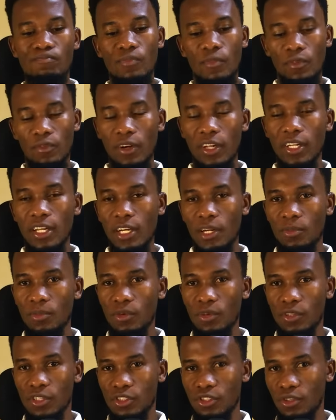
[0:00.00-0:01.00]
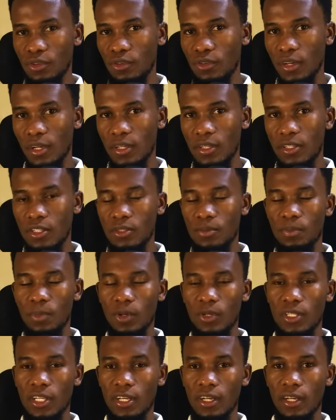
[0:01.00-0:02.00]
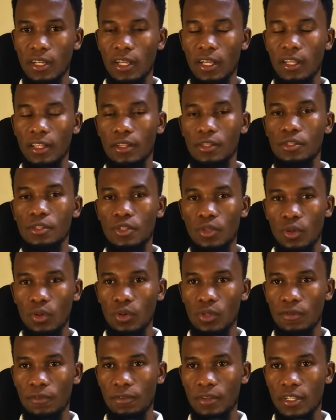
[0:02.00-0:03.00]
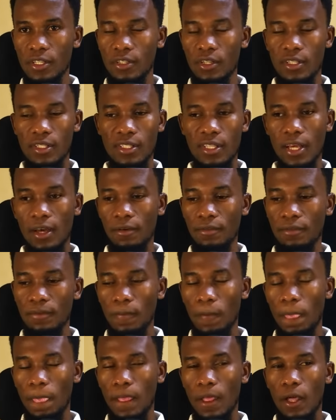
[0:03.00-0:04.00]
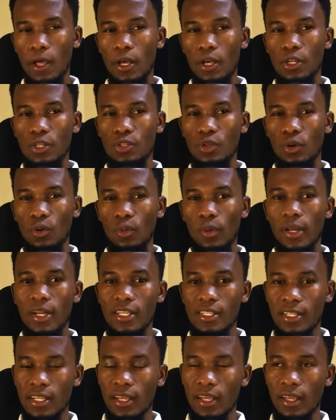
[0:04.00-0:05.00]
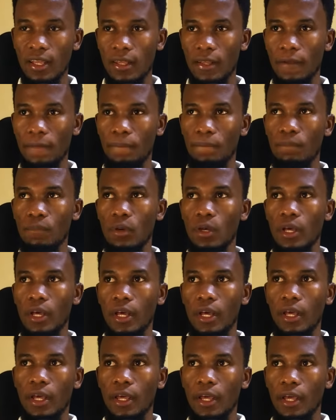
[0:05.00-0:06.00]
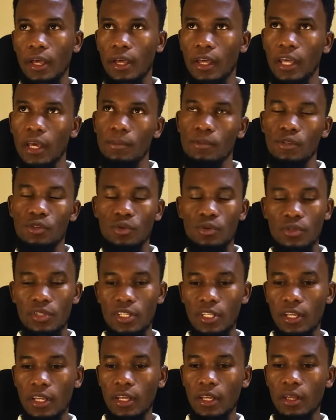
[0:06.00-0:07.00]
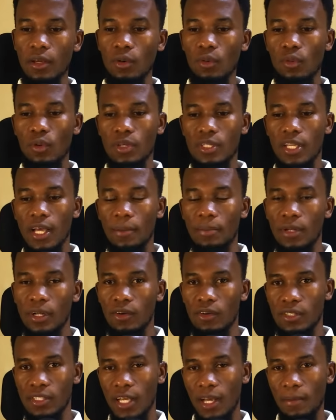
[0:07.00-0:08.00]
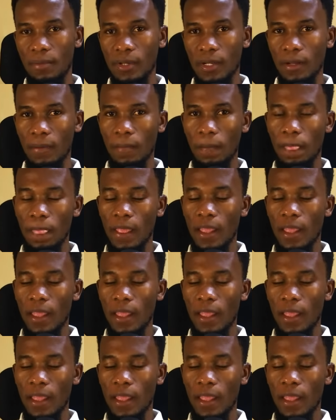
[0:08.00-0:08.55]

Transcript: vulnerable children sponsoring in school fees and stuff. So when he's here, he came to see what's happening, what's happening.